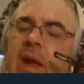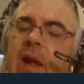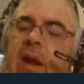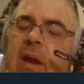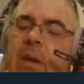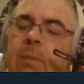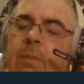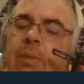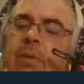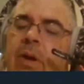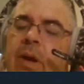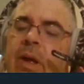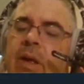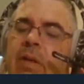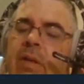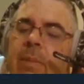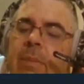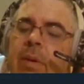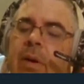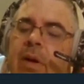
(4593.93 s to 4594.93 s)
It had
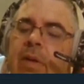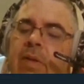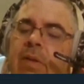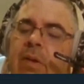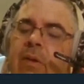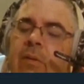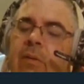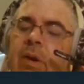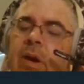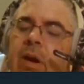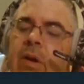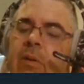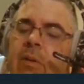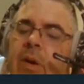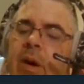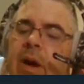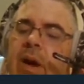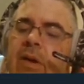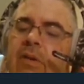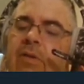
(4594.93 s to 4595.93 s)
breathed upon the green
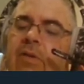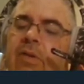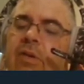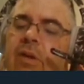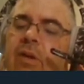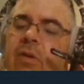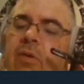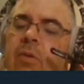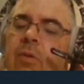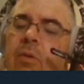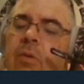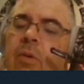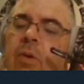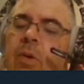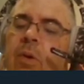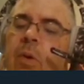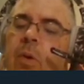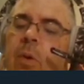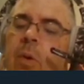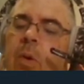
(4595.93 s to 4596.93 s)
grass that
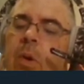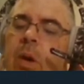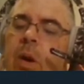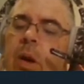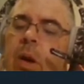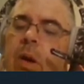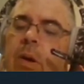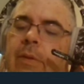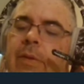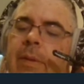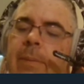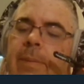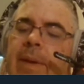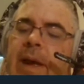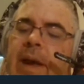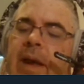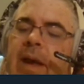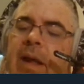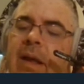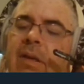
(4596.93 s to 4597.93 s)
grew along the
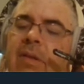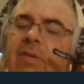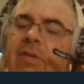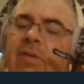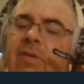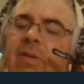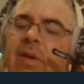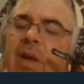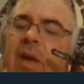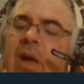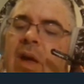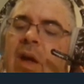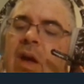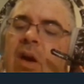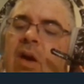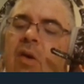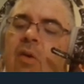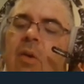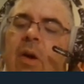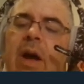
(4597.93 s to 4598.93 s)
banks,
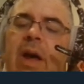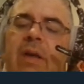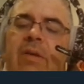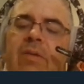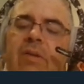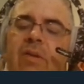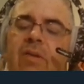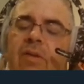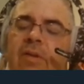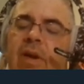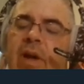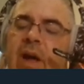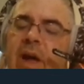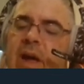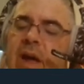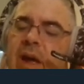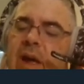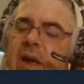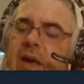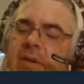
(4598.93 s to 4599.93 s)
grass as
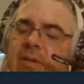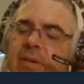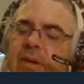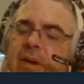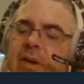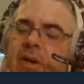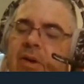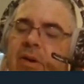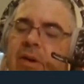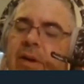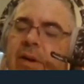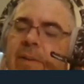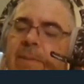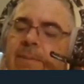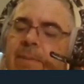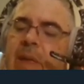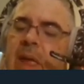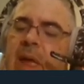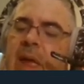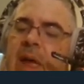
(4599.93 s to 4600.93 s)
high as Adara,
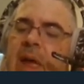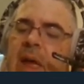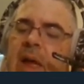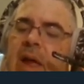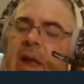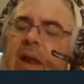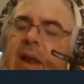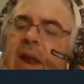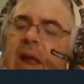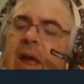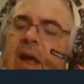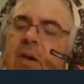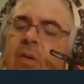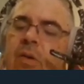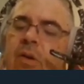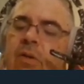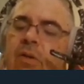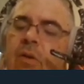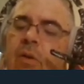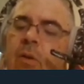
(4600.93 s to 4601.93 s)
and now
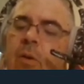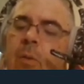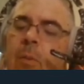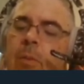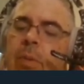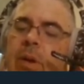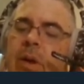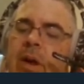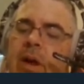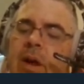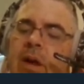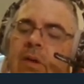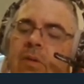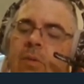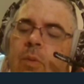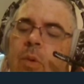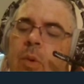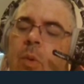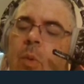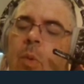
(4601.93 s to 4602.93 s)
the tall
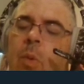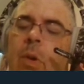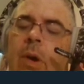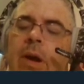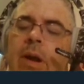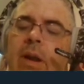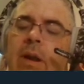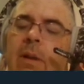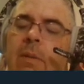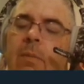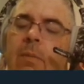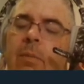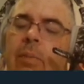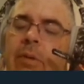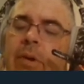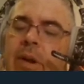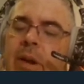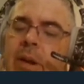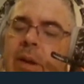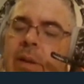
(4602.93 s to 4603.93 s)
blades were white and
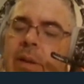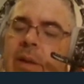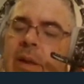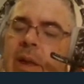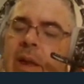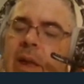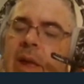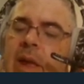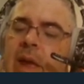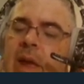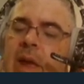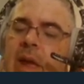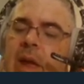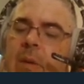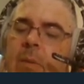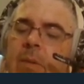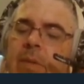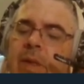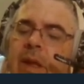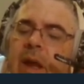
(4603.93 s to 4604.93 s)
brittle,
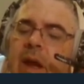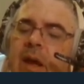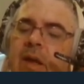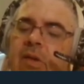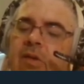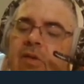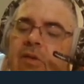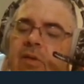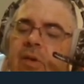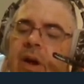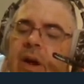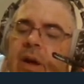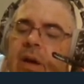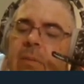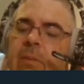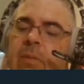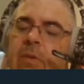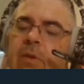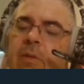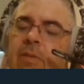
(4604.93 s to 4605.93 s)
and when the ice
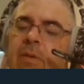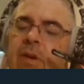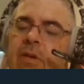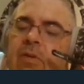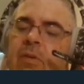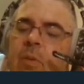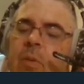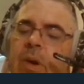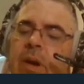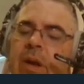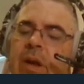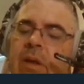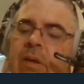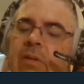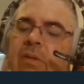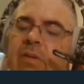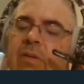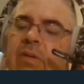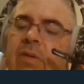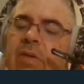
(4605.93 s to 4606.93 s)
dragon moved its
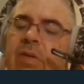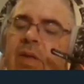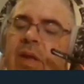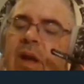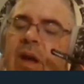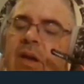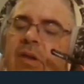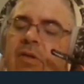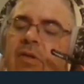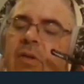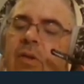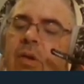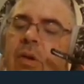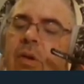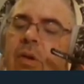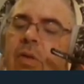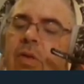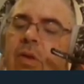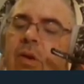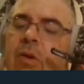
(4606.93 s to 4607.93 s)
wings,
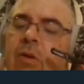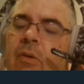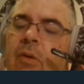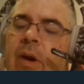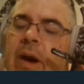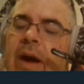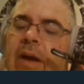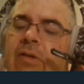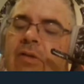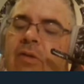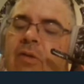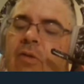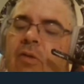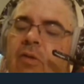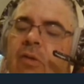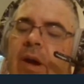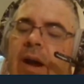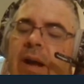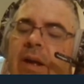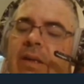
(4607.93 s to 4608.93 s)
the grass
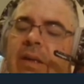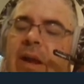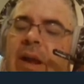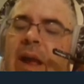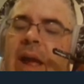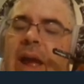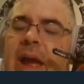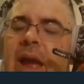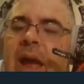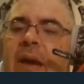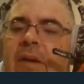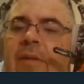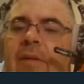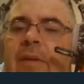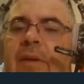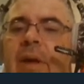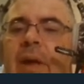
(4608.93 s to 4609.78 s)
cracked in half